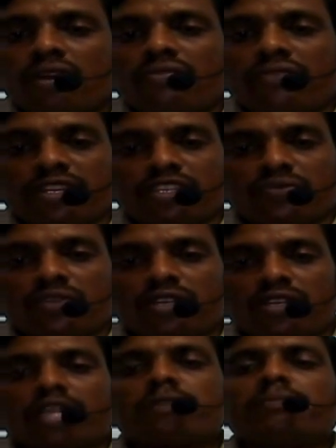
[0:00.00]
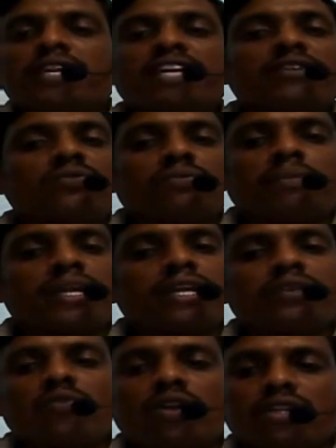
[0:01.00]
freshwater and
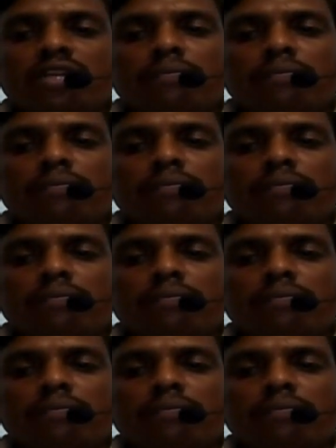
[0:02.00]
marine water